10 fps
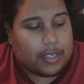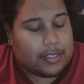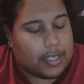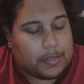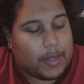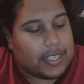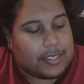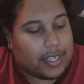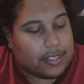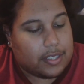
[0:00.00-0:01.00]
Does my
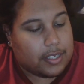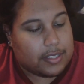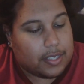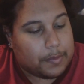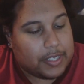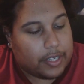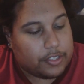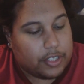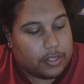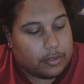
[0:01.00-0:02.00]
sexiness
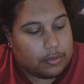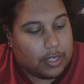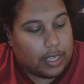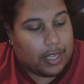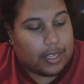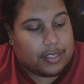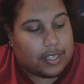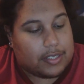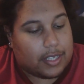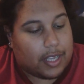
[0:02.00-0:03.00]
upset you?
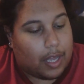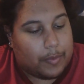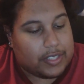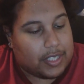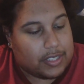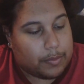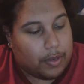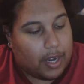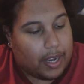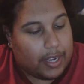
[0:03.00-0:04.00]
Does it come as a
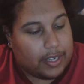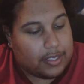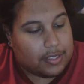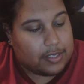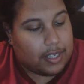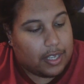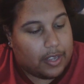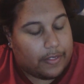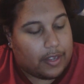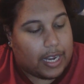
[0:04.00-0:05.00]
surprise
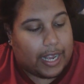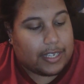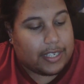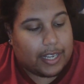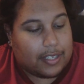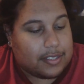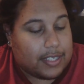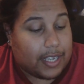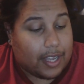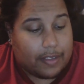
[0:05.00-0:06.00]
that I dance
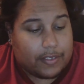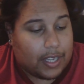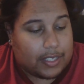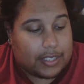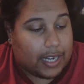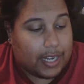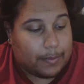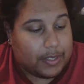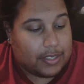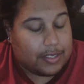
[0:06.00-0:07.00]
like I've got
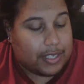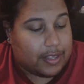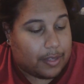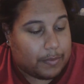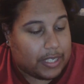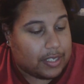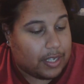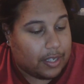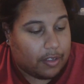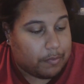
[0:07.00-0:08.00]
diamonds at the
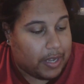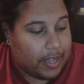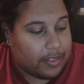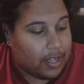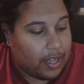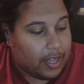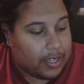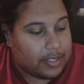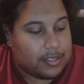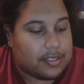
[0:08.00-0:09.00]
meeting of my
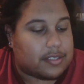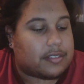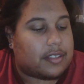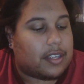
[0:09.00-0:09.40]
thighs?